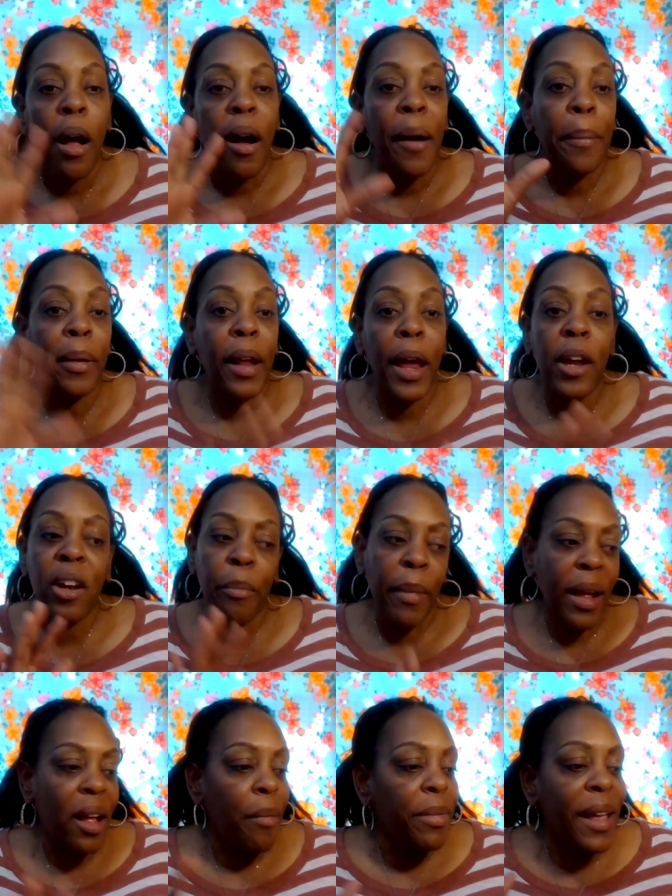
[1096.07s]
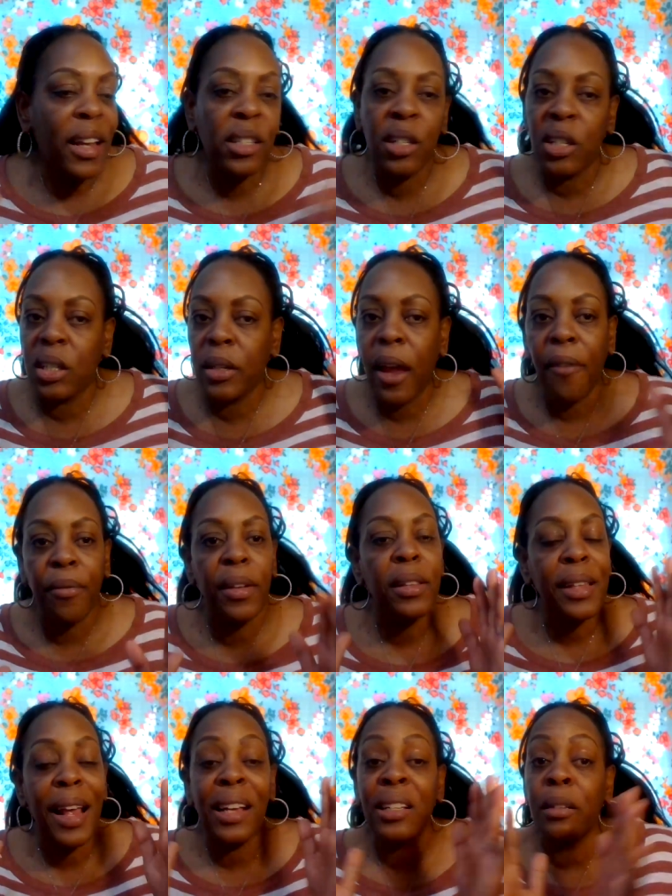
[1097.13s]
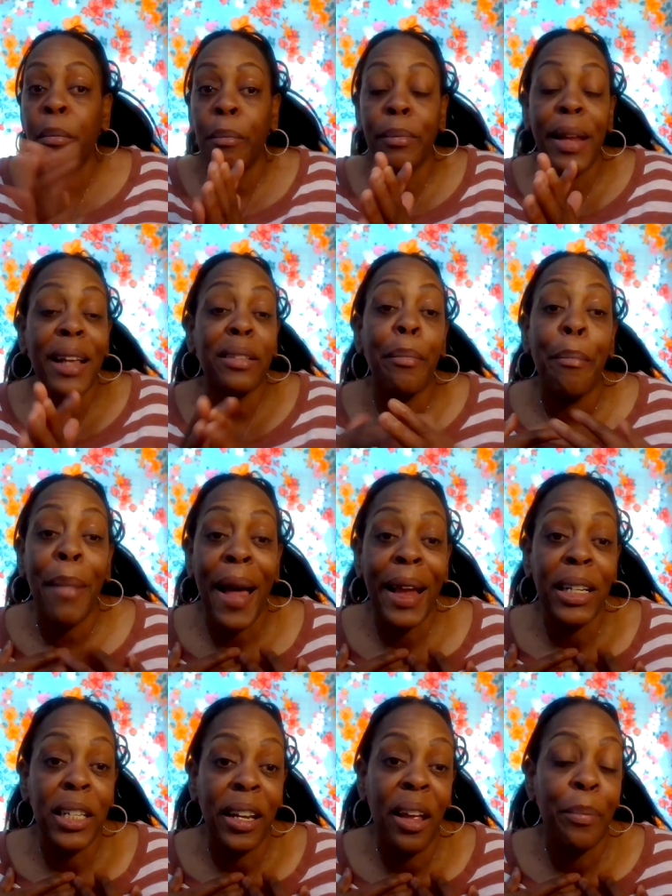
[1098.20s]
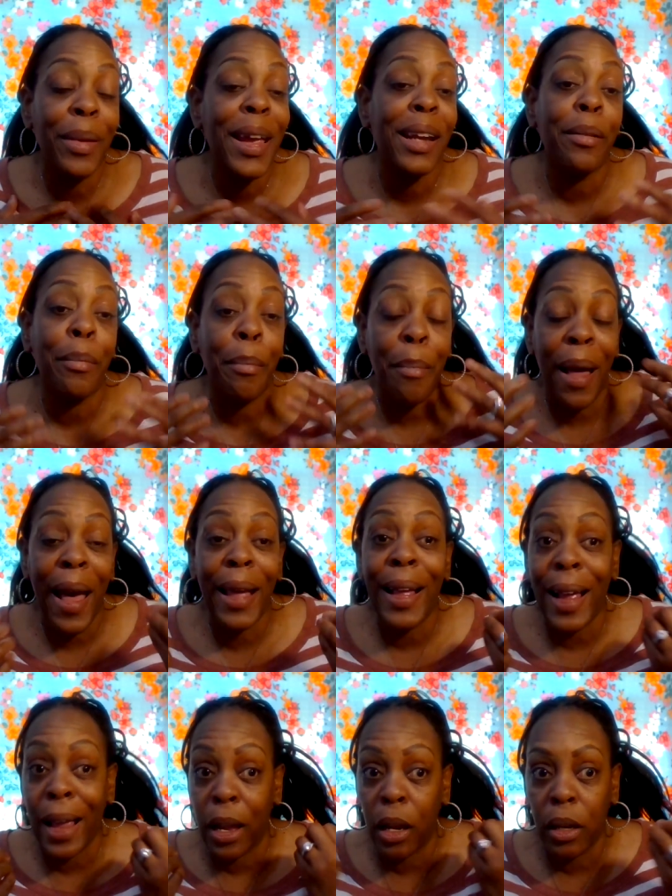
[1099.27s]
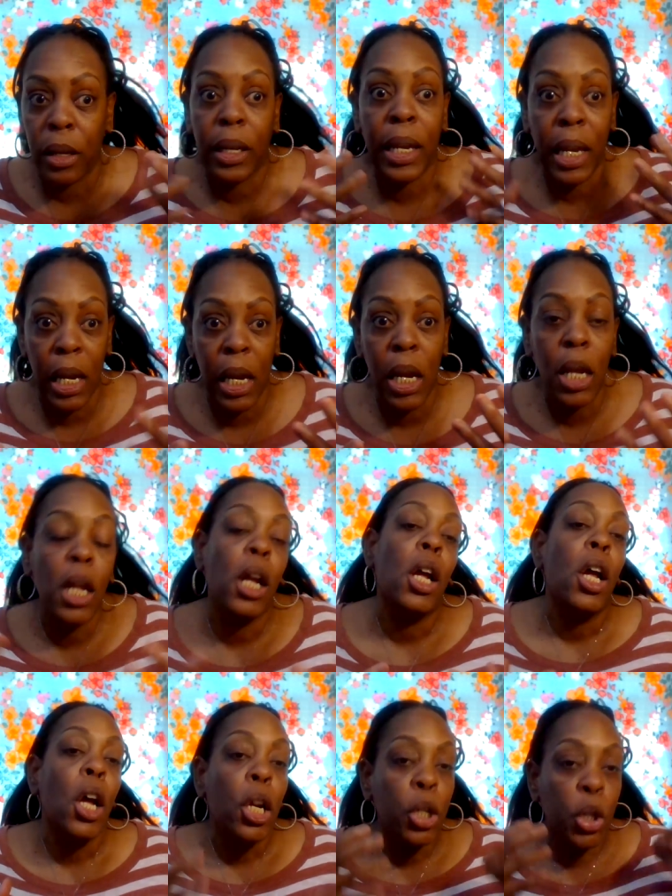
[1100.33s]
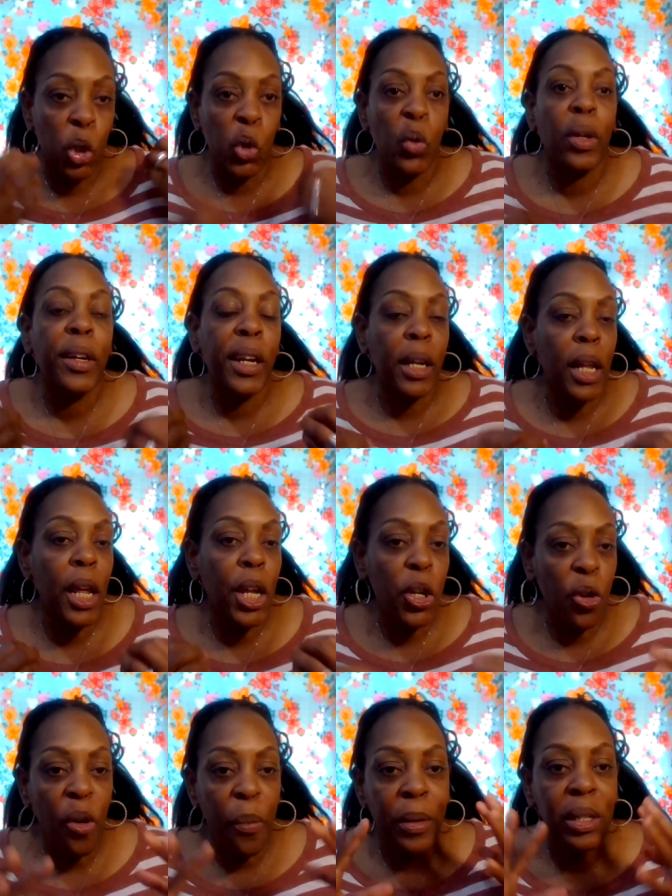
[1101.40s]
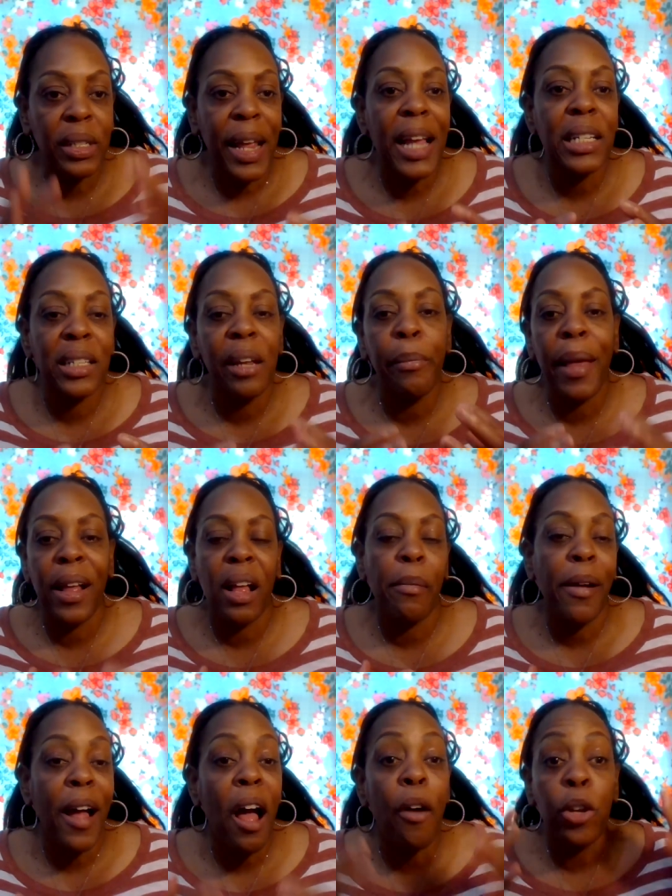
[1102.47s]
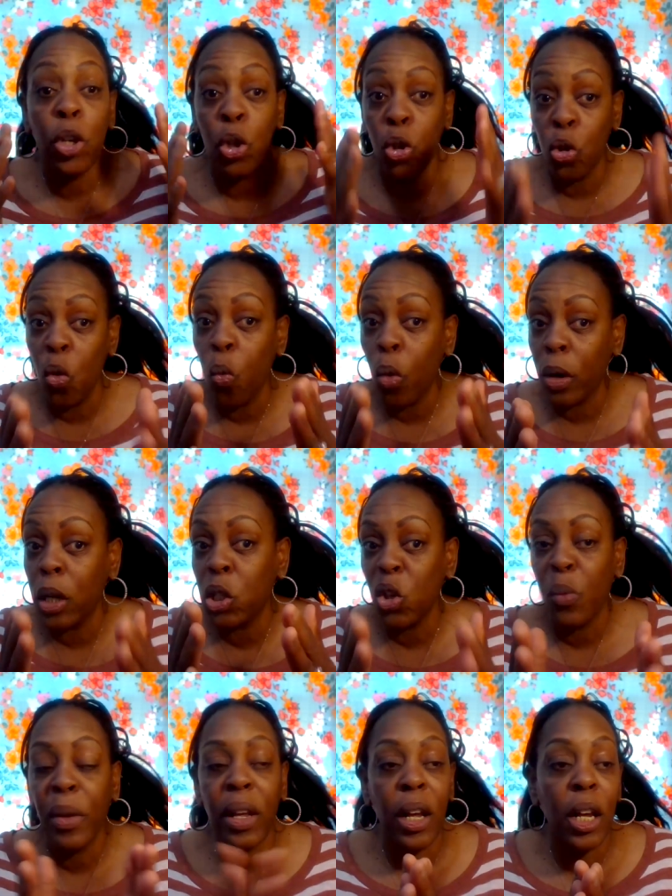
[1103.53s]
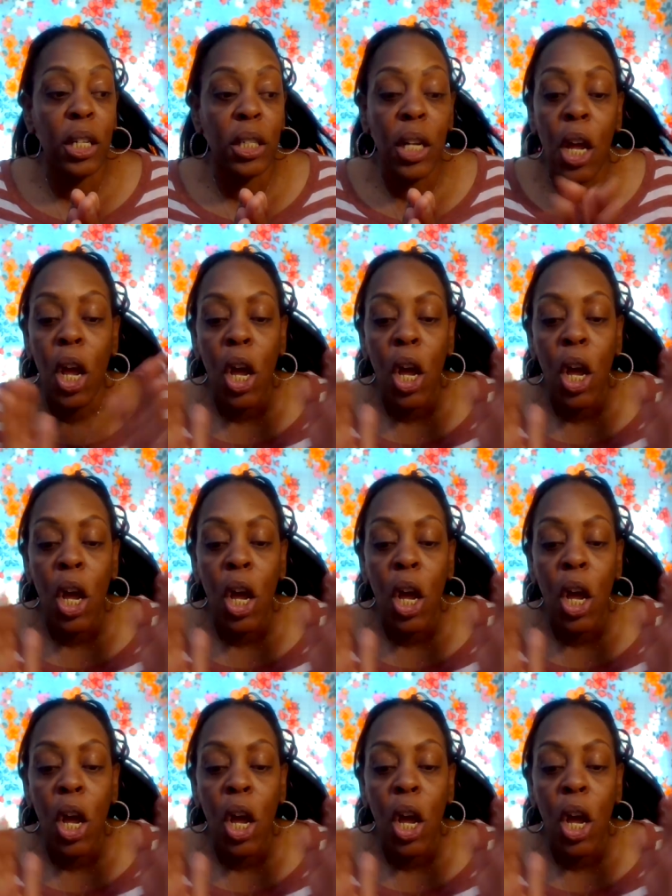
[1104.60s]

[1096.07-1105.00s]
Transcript: applying your makeup that's just definitely that's that's my tip and my key to getting your precisely makeup how you want it to because